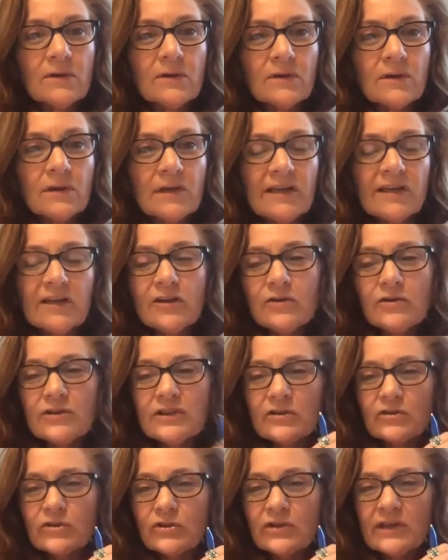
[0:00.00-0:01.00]
And can you
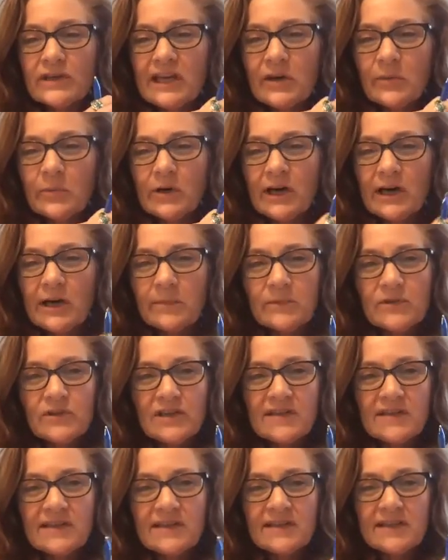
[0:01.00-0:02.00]
tilt your camera up
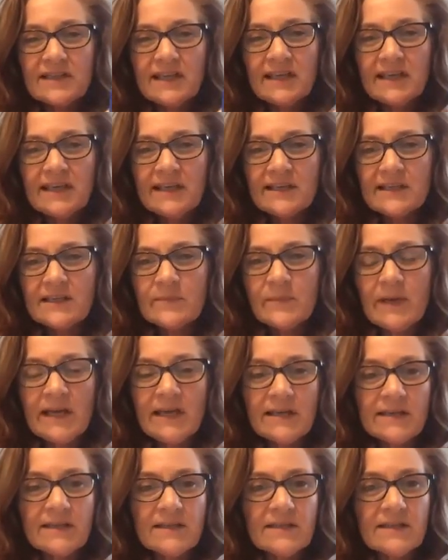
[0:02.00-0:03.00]
just the teeniest
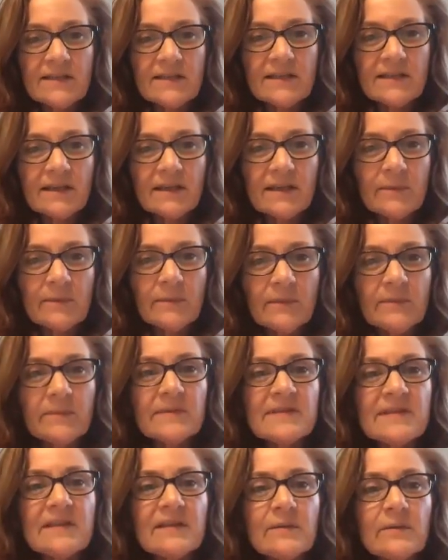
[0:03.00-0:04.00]
bit? And let me
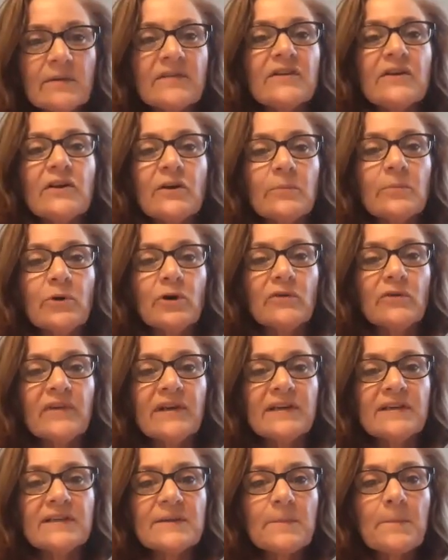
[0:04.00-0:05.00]
see, look there.
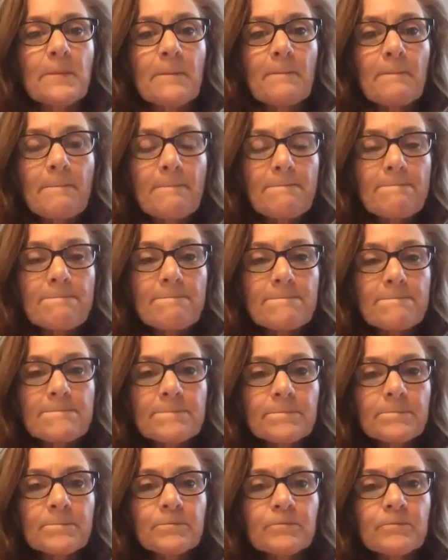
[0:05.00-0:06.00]
Perfect.
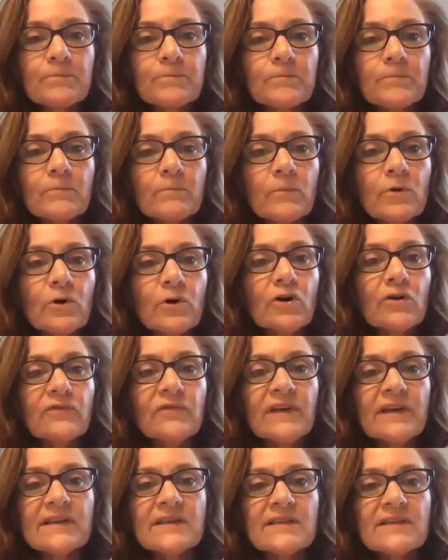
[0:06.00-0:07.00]

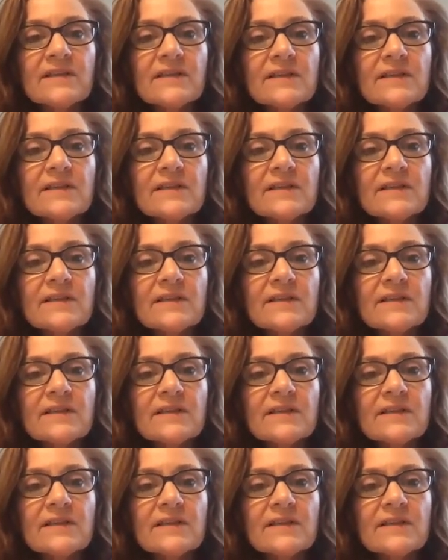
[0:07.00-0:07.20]
Perfect.